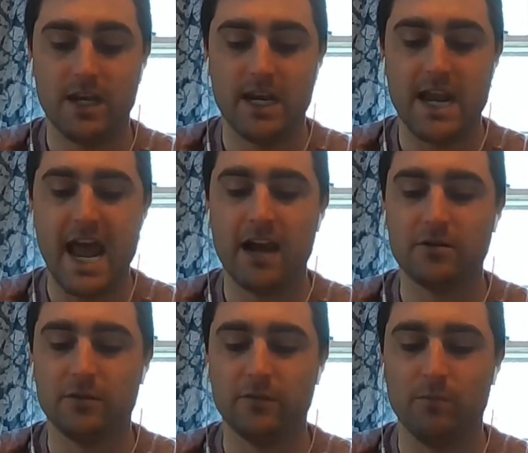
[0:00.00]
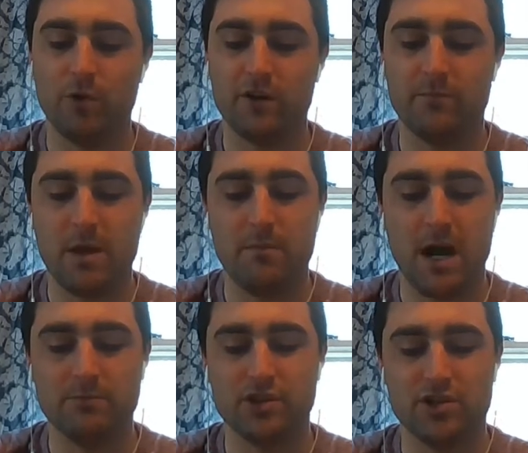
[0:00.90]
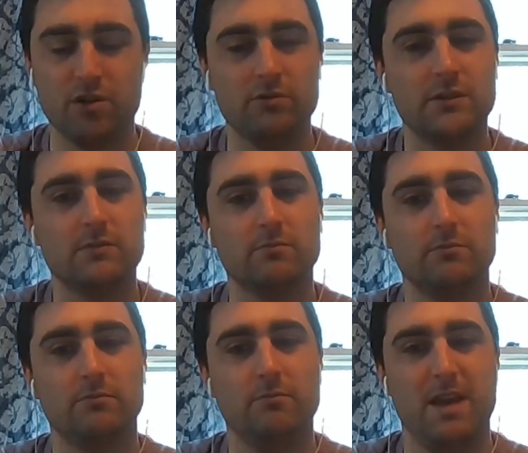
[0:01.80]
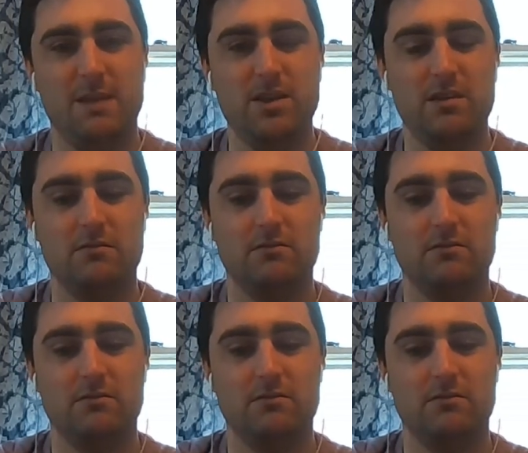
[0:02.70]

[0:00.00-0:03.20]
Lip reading: An actor from one of my mom's shows? Maybe?